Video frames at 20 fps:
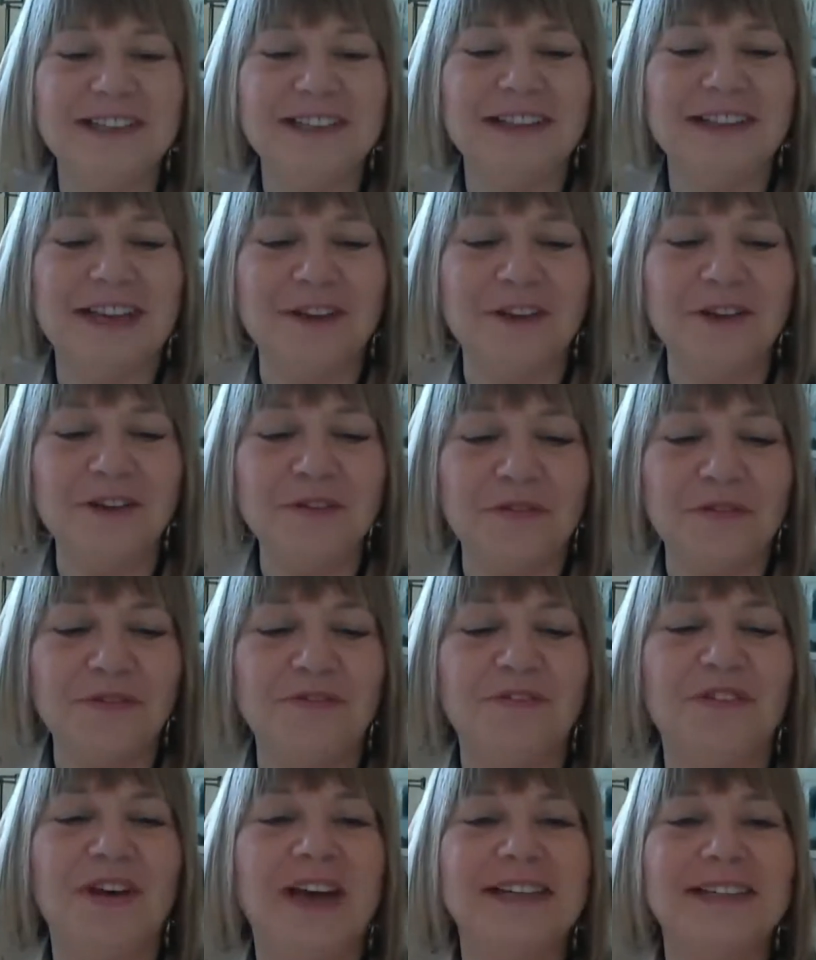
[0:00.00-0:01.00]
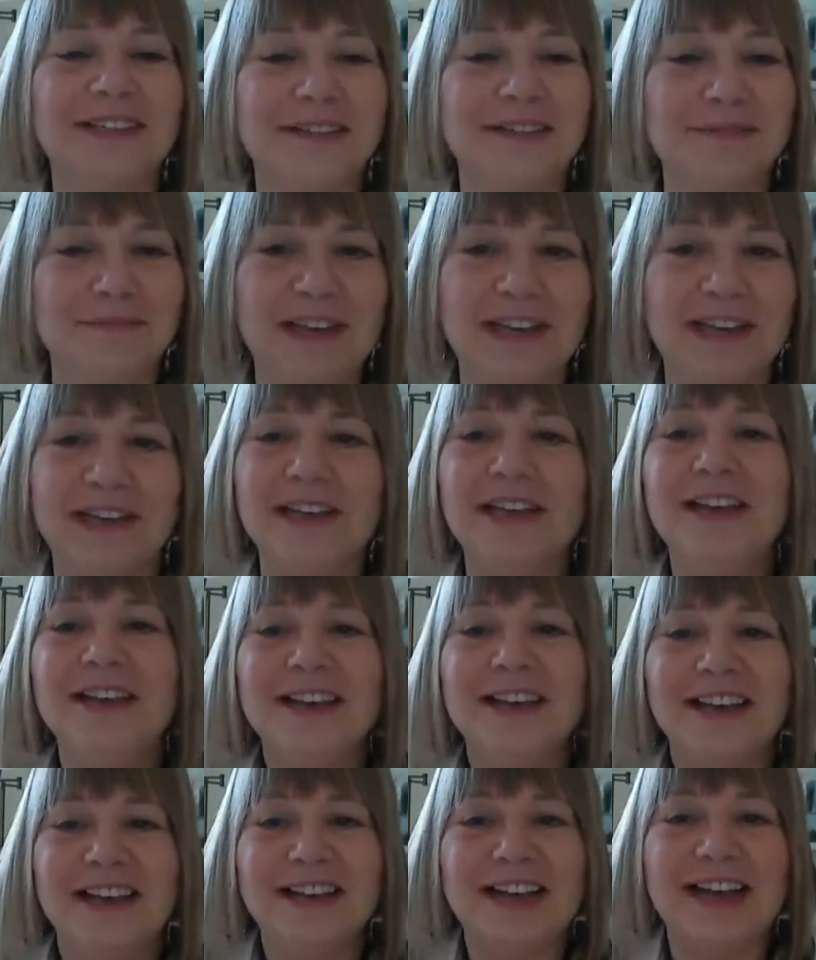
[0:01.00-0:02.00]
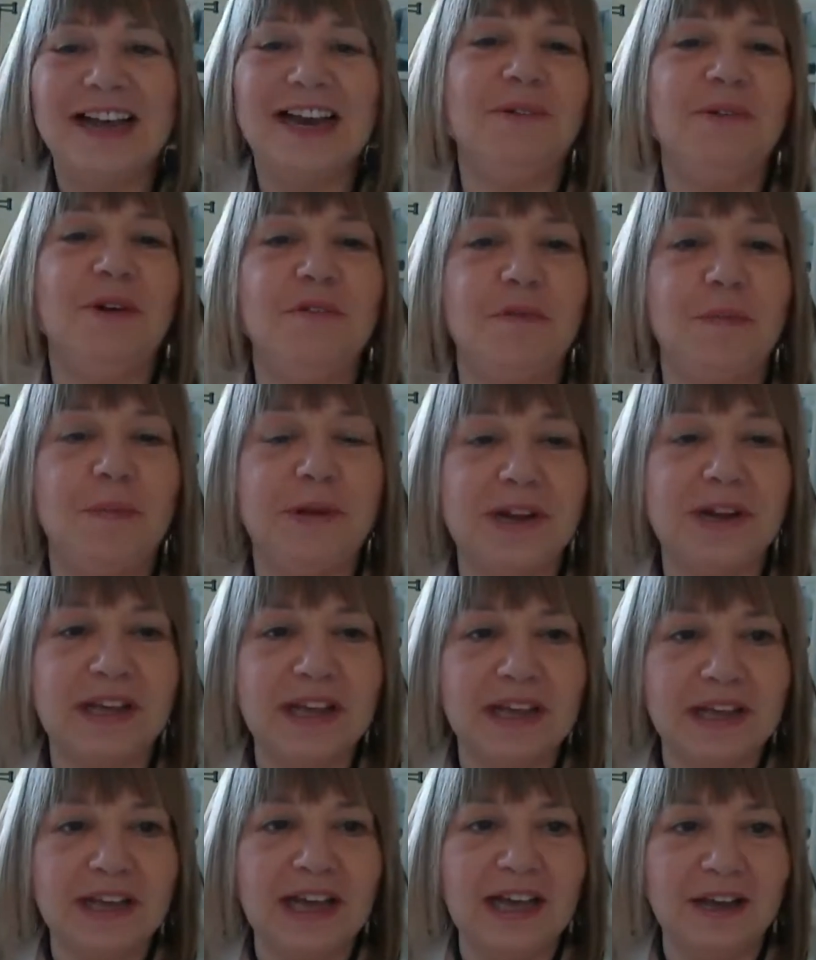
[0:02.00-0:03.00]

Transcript: And thank you for inviting me. And hello, everybody.